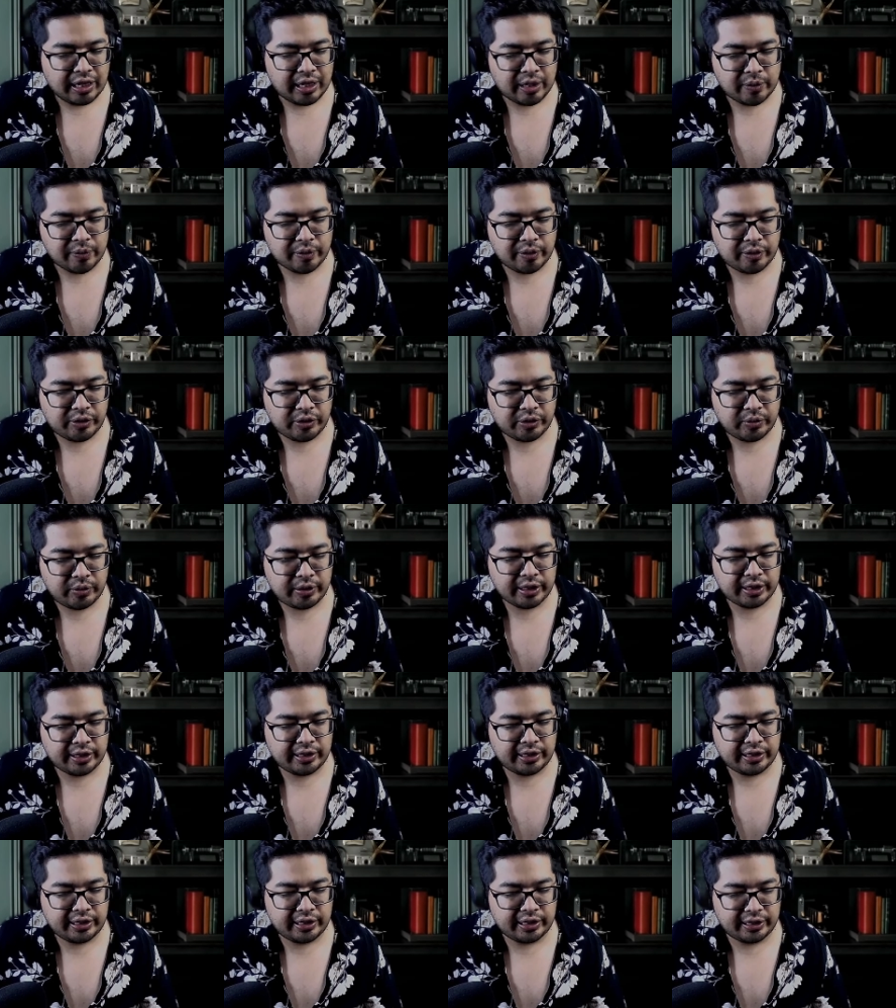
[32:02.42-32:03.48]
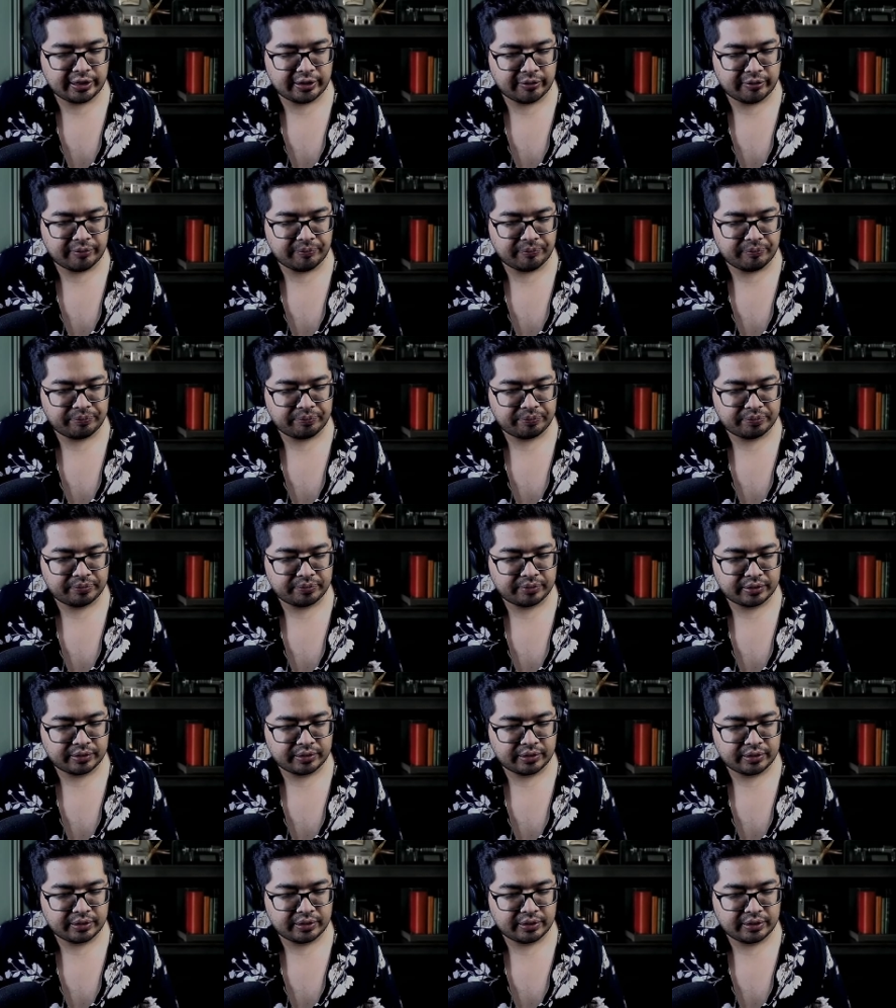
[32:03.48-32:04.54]
How are you getting out?
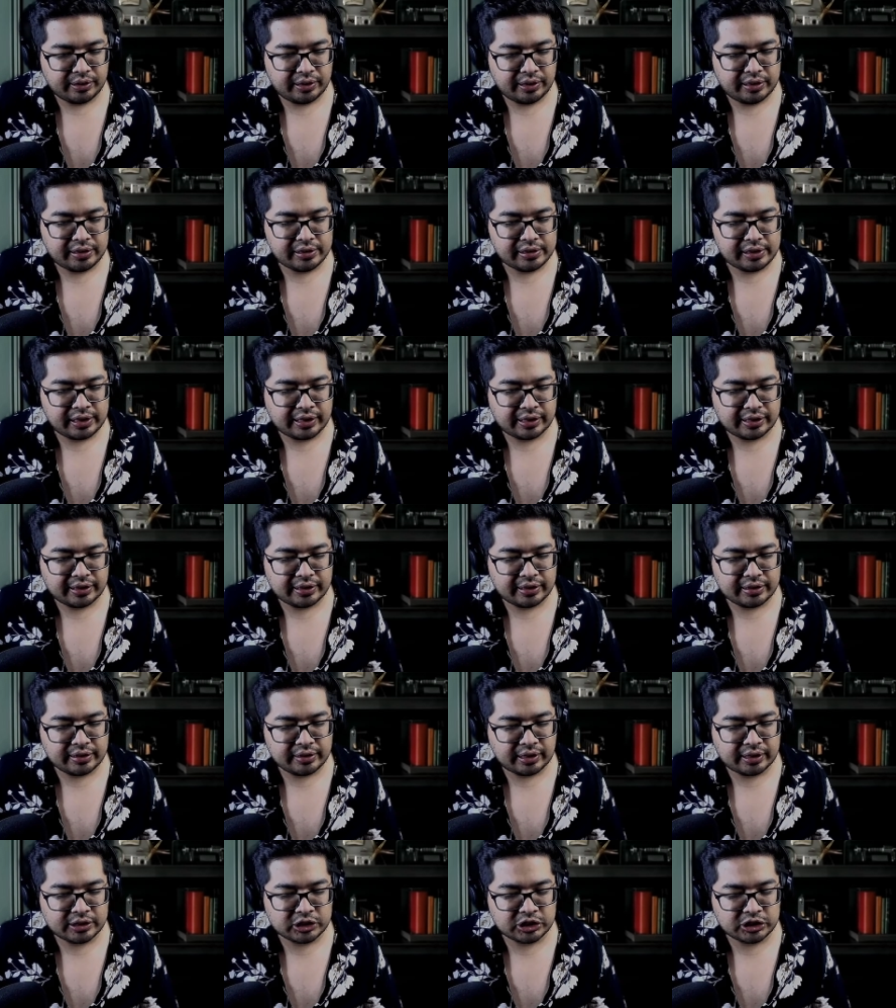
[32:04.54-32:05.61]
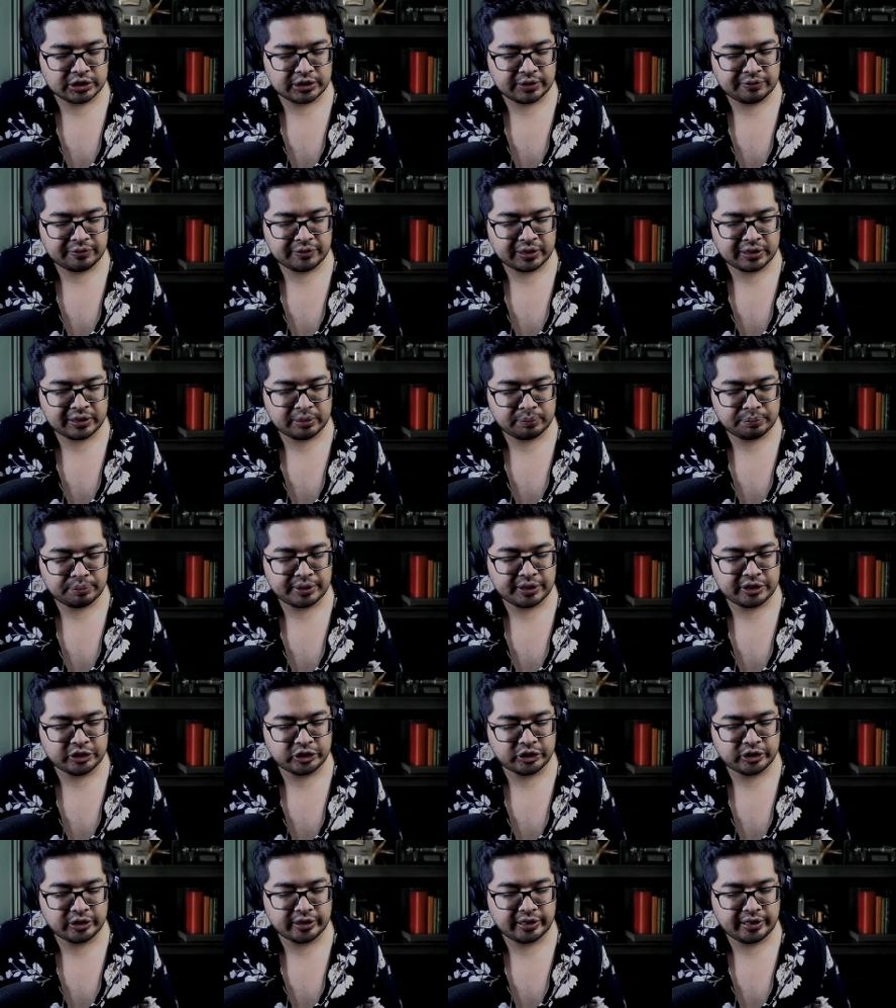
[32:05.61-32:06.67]
Like shifting the
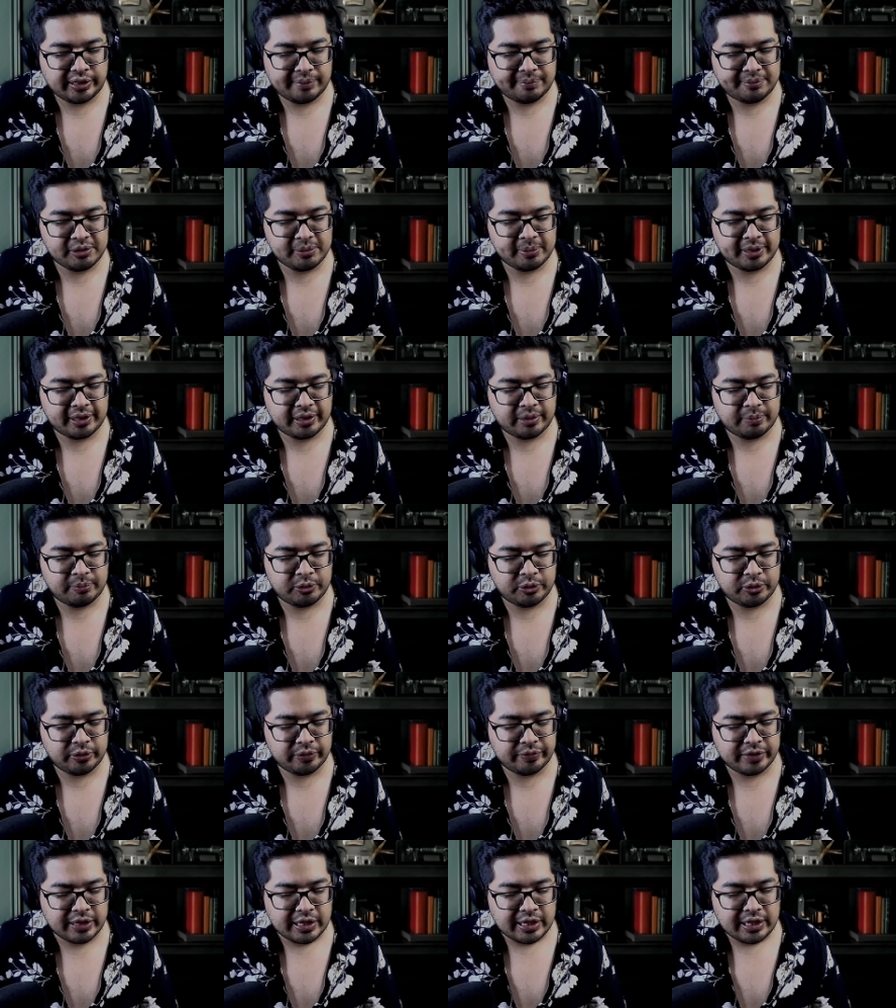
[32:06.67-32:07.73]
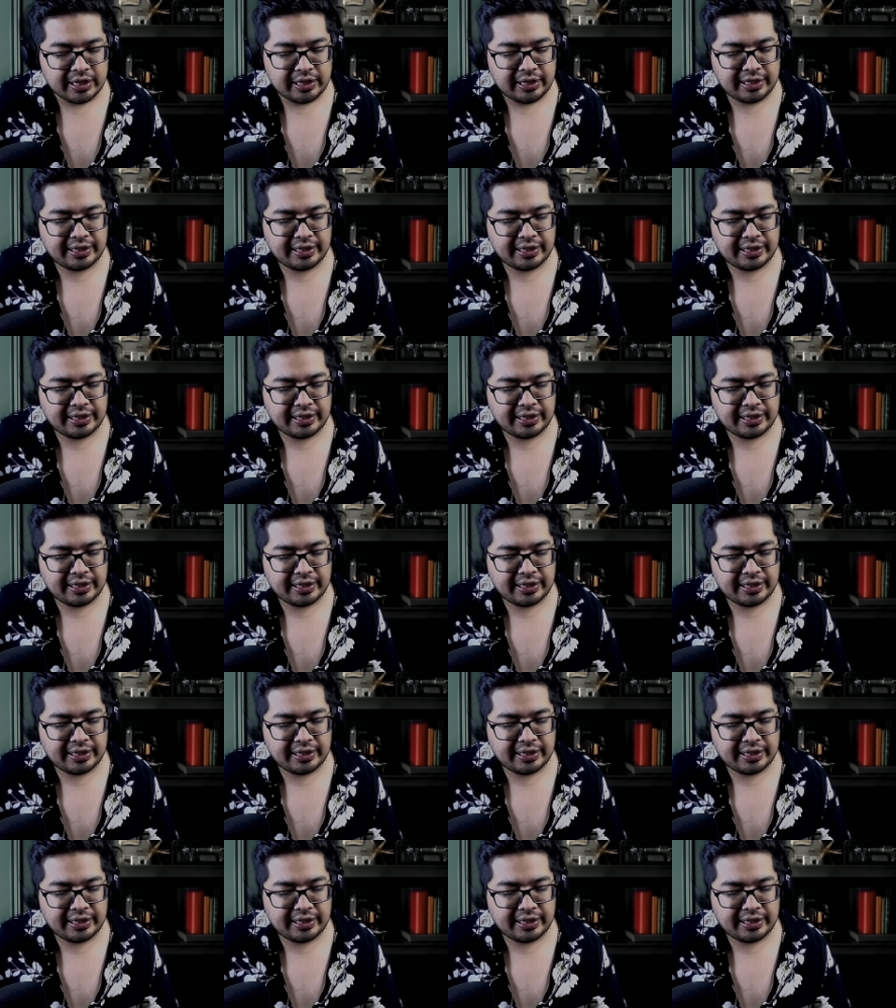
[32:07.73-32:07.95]
pressure on him to make a move.